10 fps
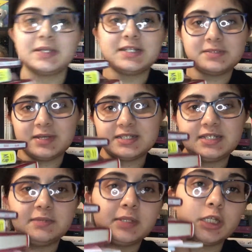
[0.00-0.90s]
here's my
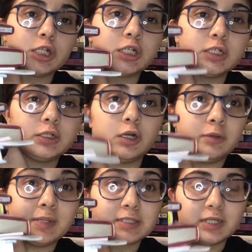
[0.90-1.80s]
TBR, all
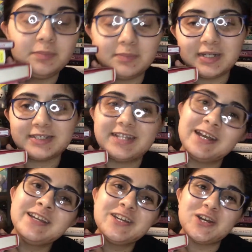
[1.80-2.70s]
messed up, but yeah.
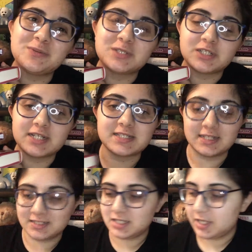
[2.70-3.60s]
Hope you guys
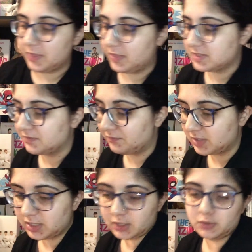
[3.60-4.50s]
liked this
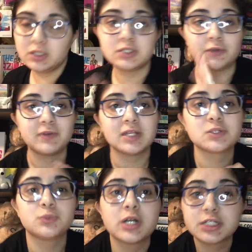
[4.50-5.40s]
video. Don't forget to
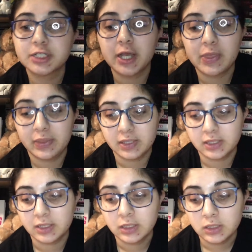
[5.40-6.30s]
watch the